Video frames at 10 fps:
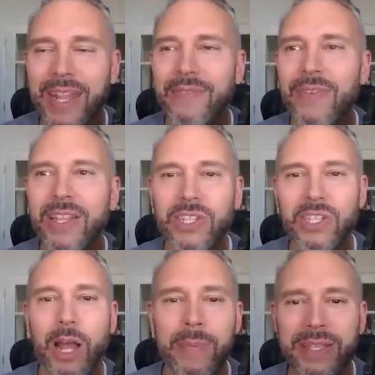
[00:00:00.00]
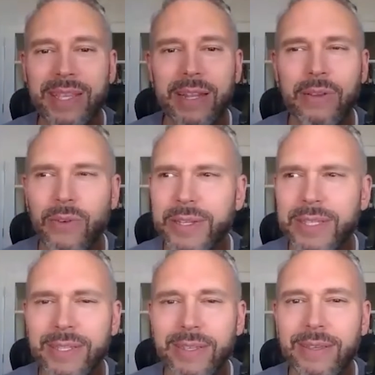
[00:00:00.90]
And he finally just stopped me and said,
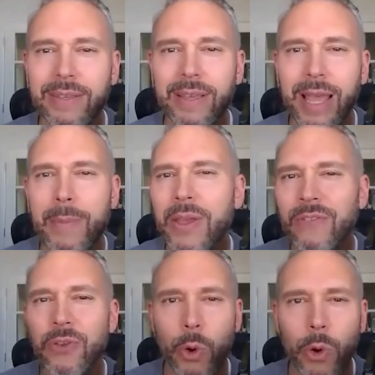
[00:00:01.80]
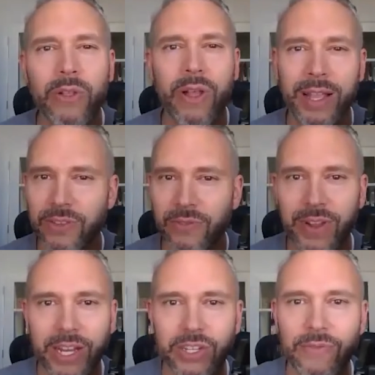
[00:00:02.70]
Chris, how many of your clients are
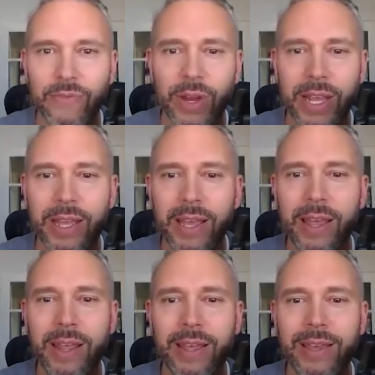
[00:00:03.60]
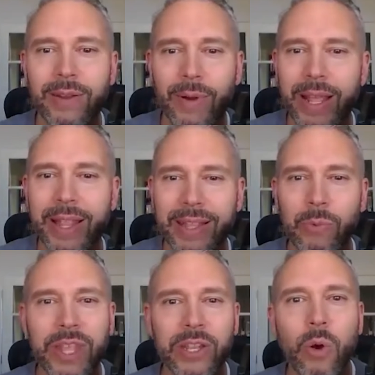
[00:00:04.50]
financially free? Right? Like
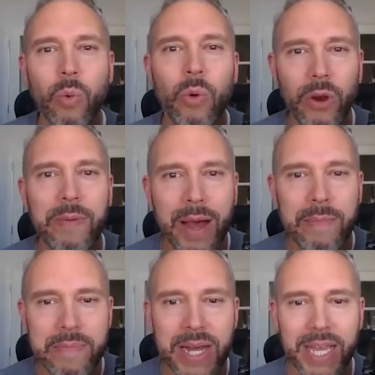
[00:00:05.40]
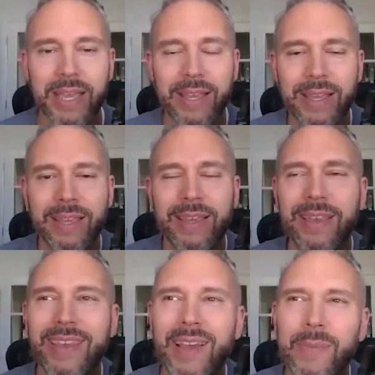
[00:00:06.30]
where they don't worry about money.
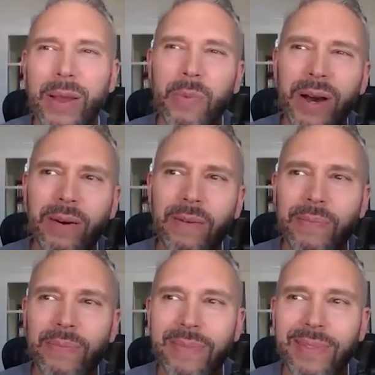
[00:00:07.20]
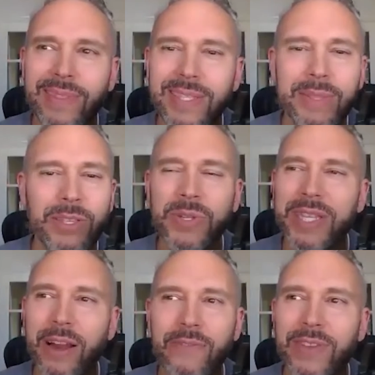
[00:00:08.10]
I'm like, well, some of these
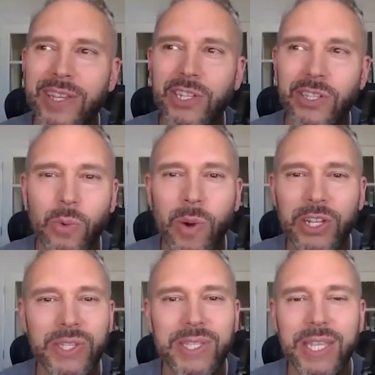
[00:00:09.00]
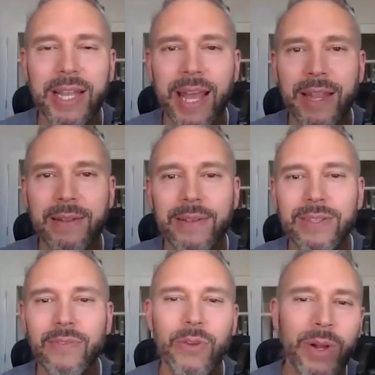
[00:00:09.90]
retired physicians are watching CNN.
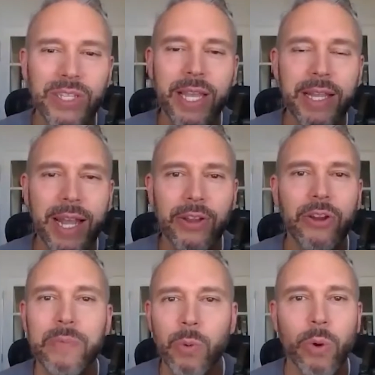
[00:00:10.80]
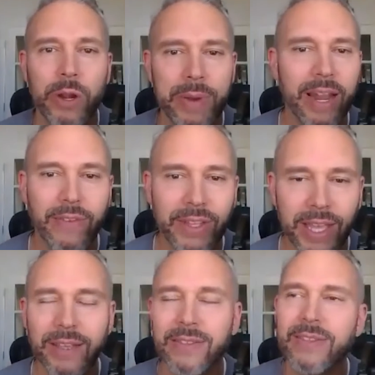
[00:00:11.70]
So if you watch CNN, you're going to be worried about everything.